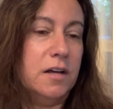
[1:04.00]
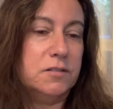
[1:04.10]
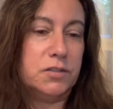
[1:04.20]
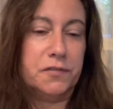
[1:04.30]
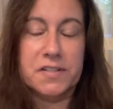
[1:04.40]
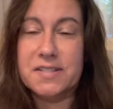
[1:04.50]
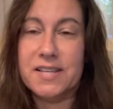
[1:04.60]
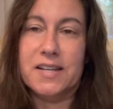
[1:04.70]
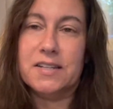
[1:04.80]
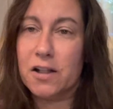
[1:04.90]
So if it's
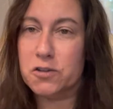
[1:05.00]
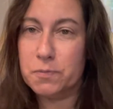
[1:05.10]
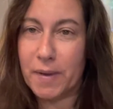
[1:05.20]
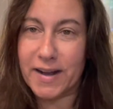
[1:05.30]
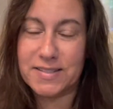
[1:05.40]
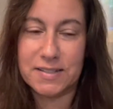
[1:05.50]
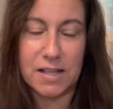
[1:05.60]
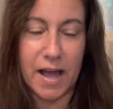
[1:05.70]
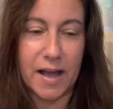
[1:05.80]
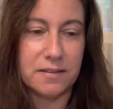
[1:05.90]
$10 back to
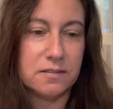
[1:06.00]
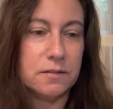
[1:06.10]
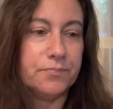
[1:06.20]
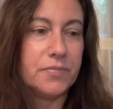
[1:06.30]
class,